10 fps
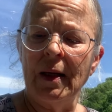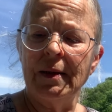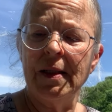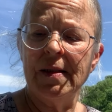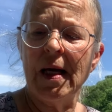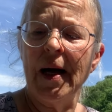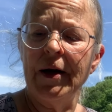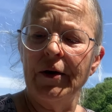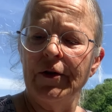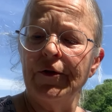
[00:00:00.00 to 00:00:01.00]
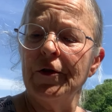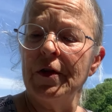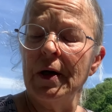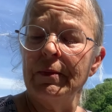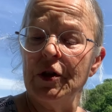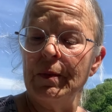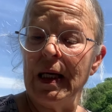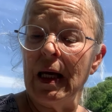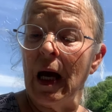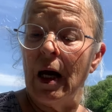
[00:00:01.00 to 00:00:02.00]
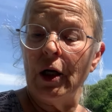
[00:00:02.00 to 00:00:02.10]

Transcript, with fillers: desired for them to be